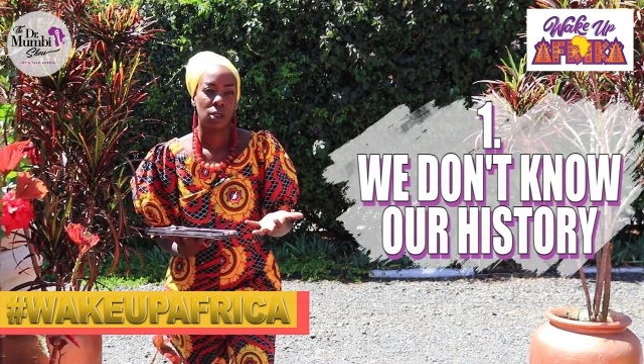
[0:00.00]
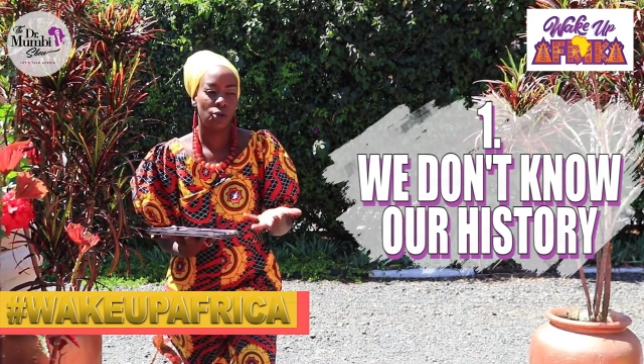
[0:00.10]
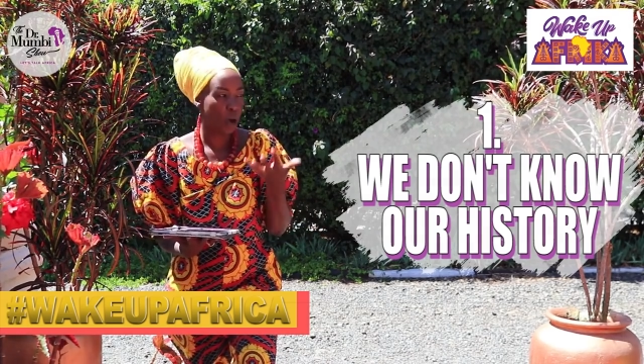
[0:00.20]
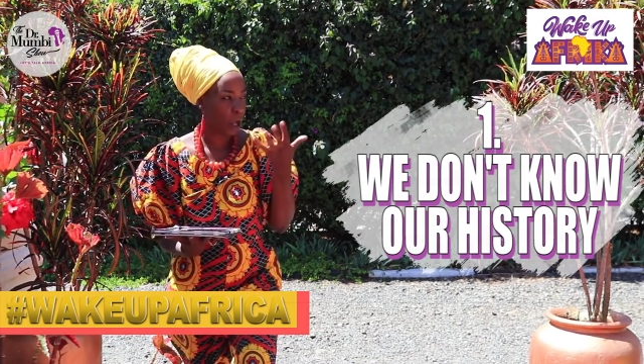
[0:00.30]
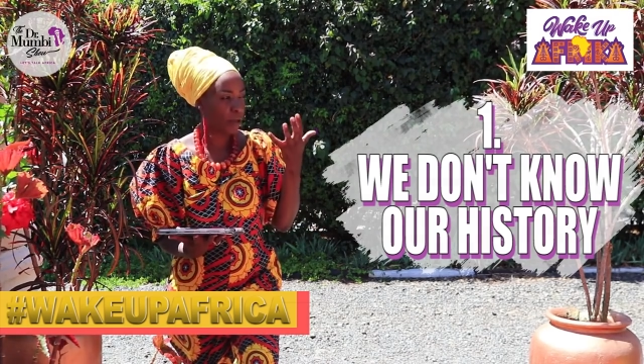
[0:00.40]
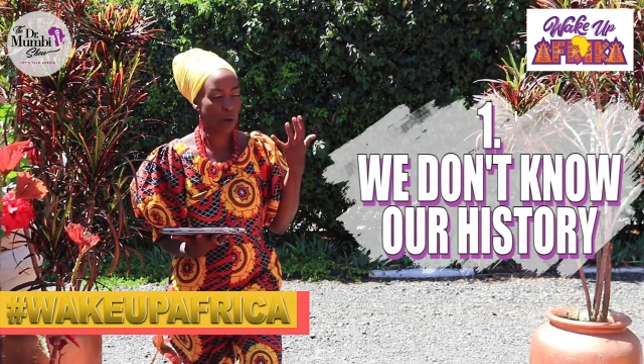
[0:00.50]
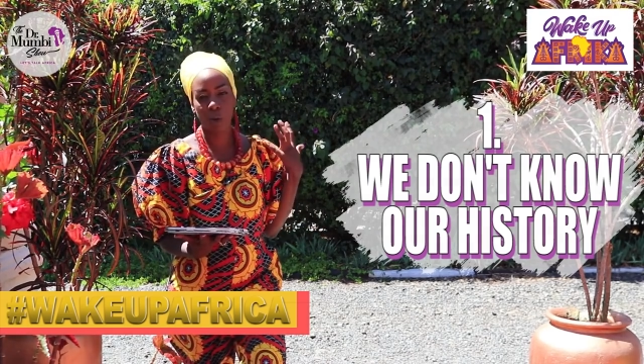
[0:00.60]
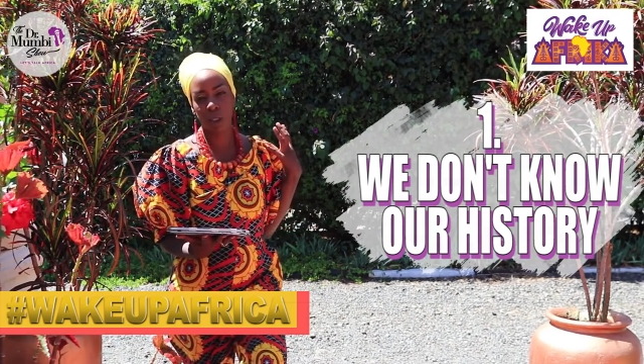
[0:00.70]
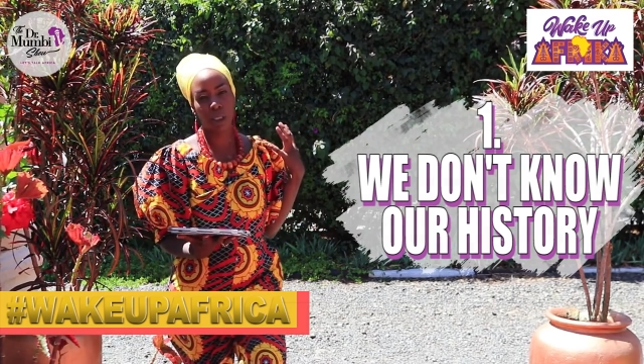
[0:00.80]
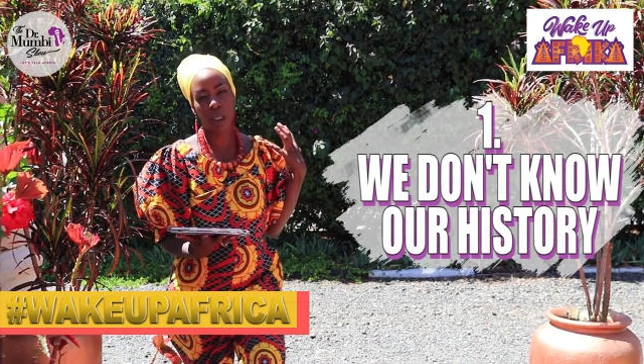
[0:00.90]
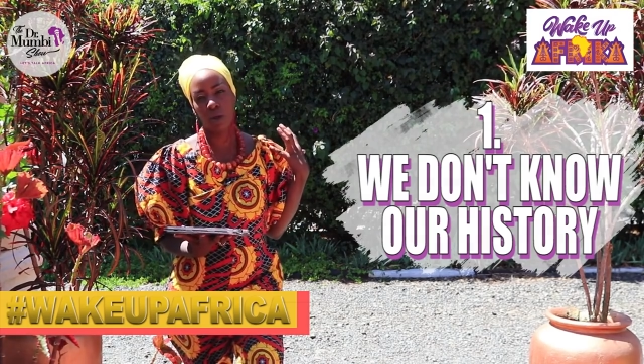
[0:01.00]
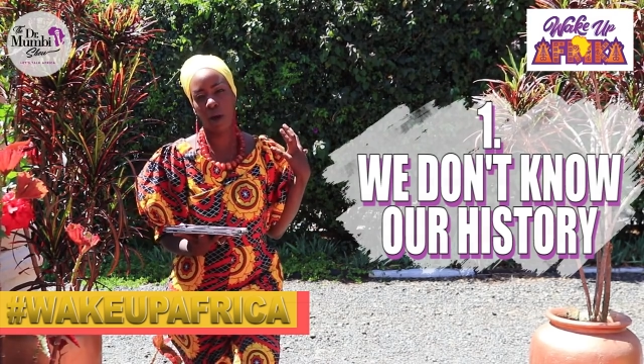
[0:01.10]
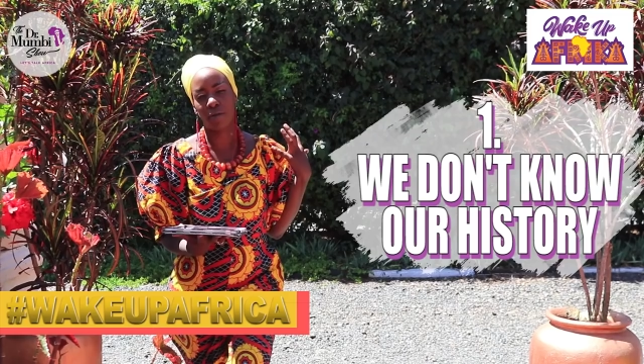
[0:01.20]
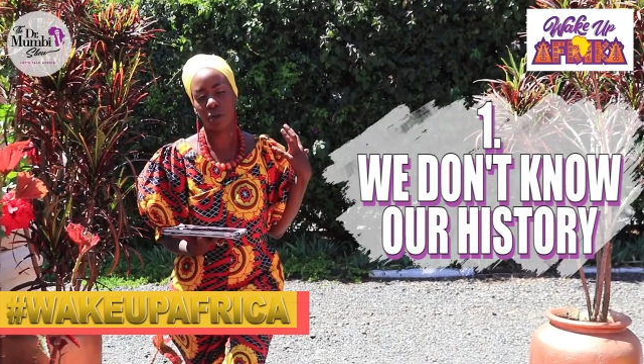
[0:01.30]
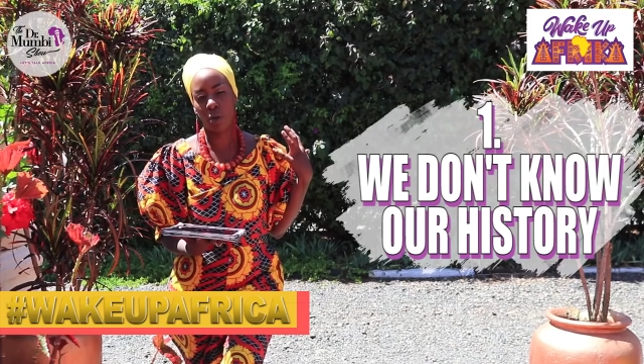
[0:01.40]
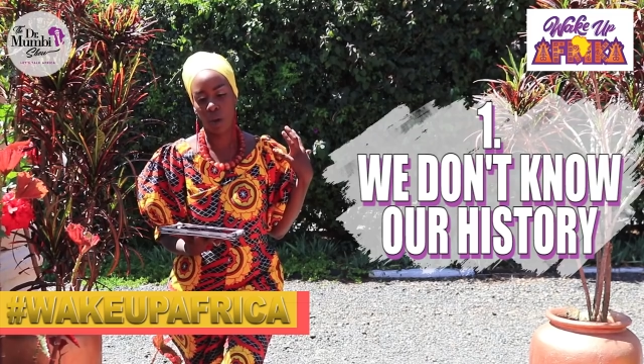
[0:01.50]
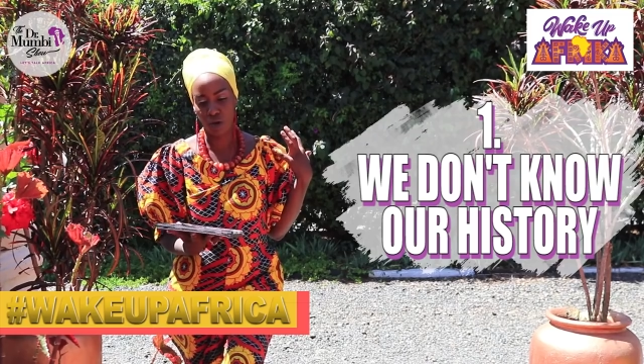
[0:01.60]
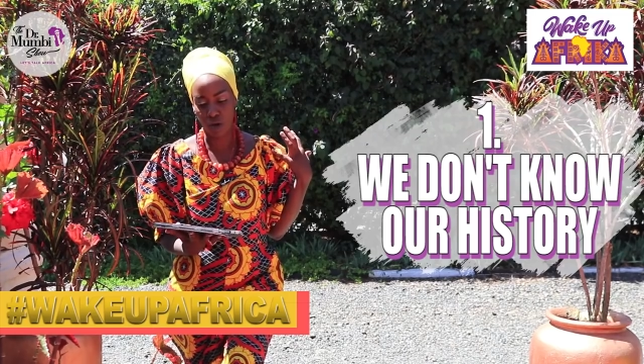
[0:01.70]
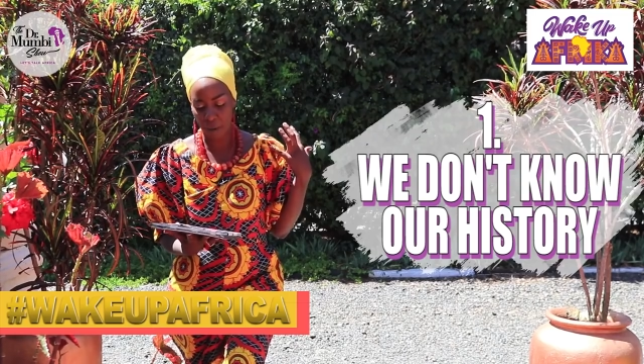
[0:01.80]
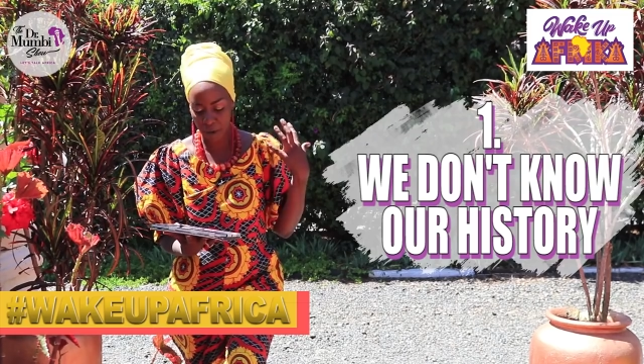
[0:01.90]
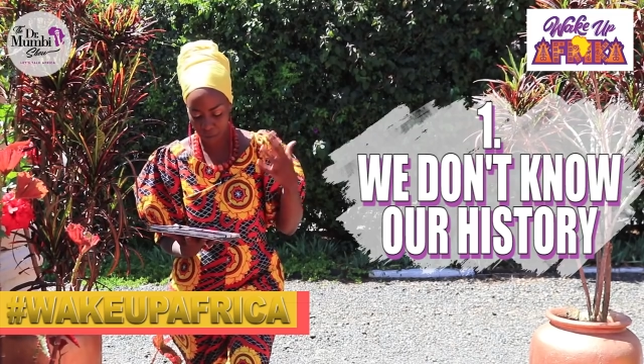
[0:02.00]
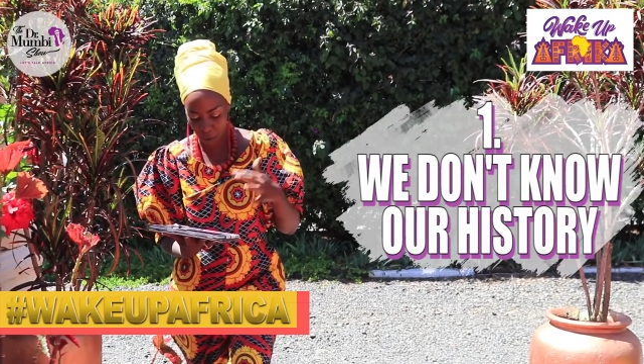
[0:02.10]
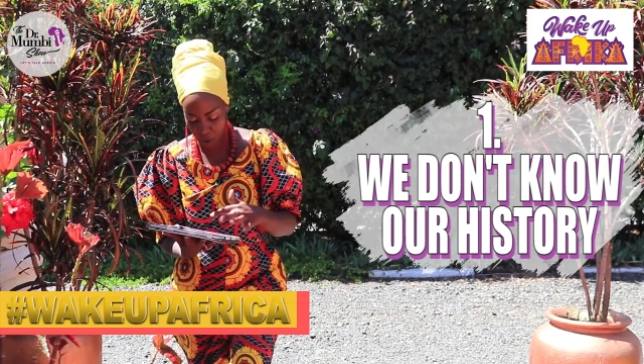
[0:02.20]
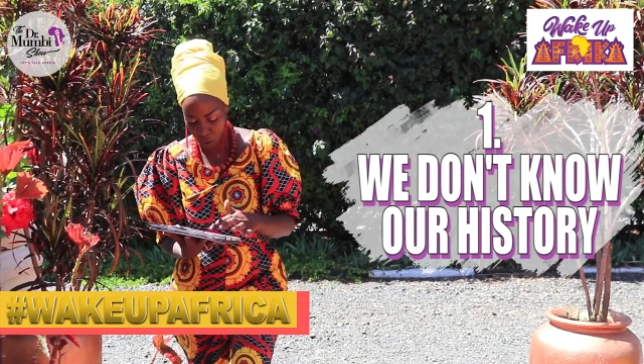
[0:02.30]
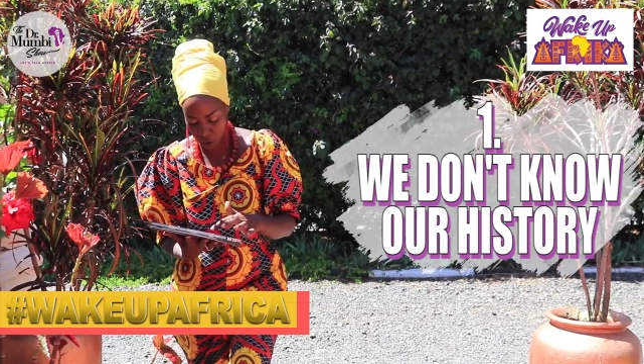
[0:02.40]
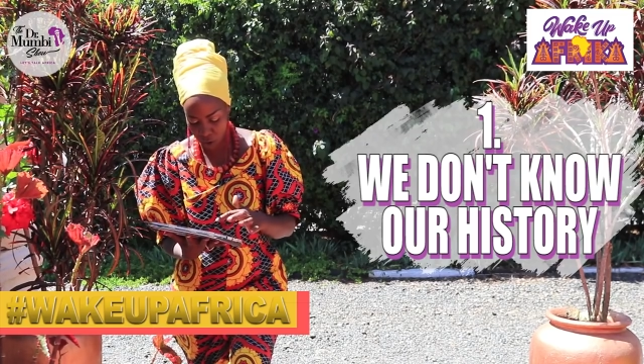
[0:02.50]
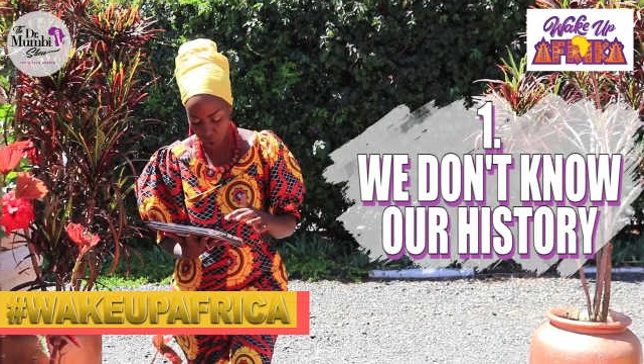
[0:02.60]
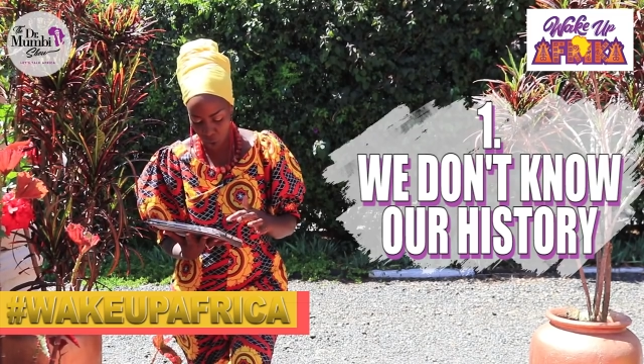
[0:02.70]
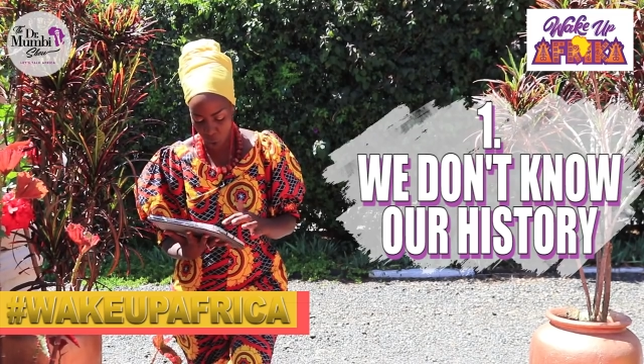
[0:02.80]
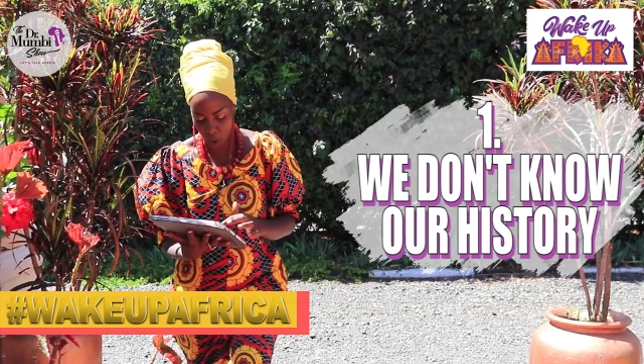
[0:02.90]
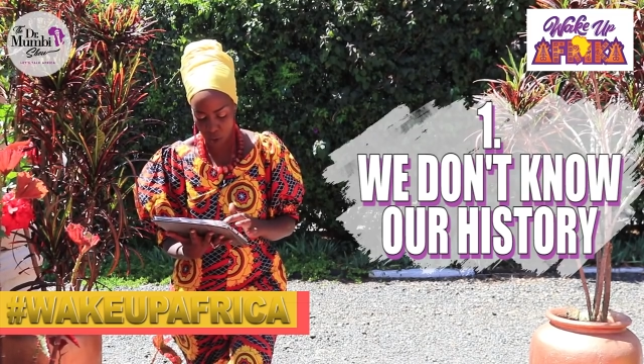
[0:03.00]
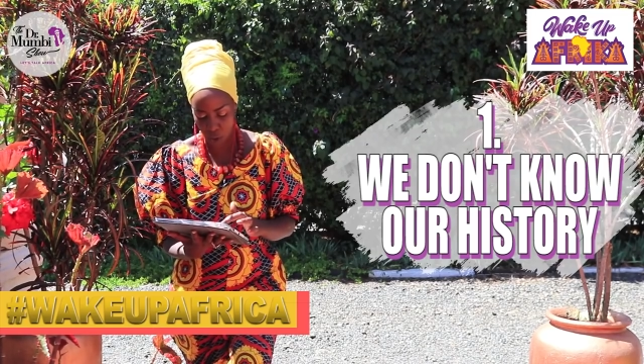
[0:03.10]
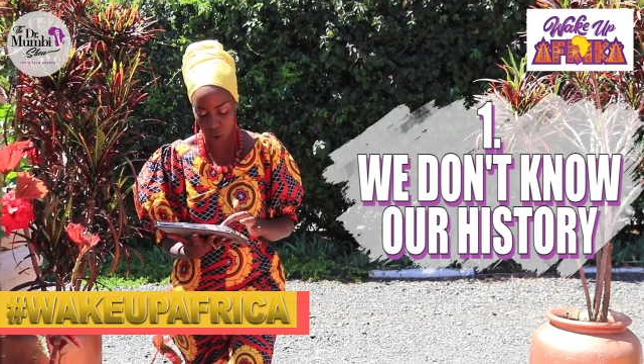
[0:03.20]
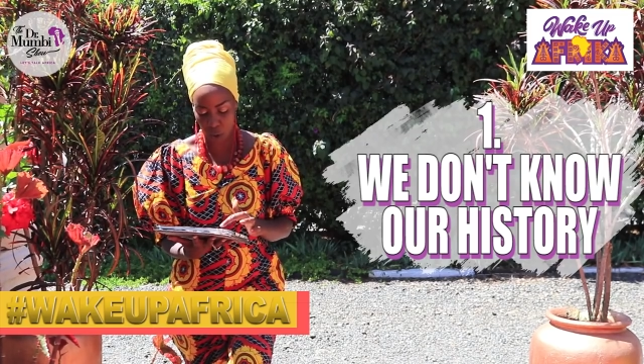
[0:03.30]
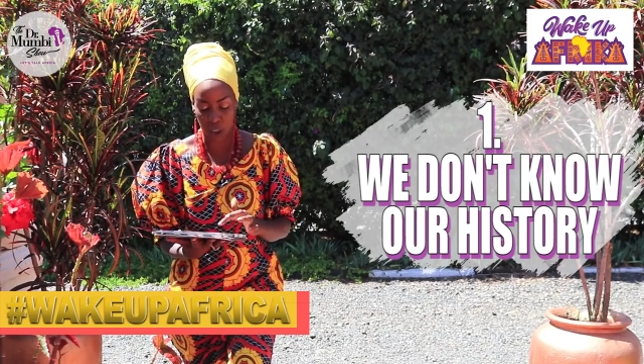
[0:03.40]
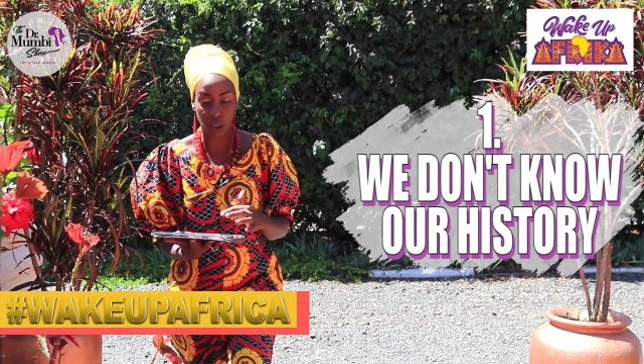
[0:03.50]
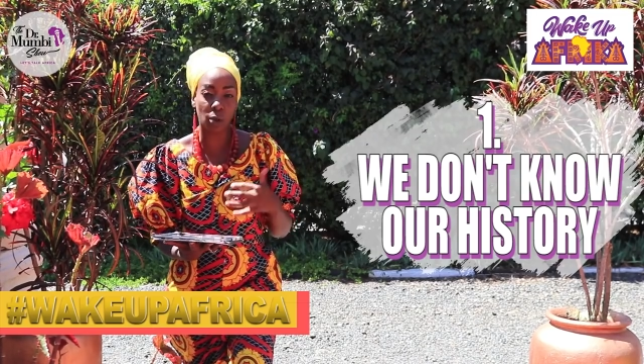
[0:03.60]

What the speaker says: They always say you have to know where you're coming from in order to know where you're going.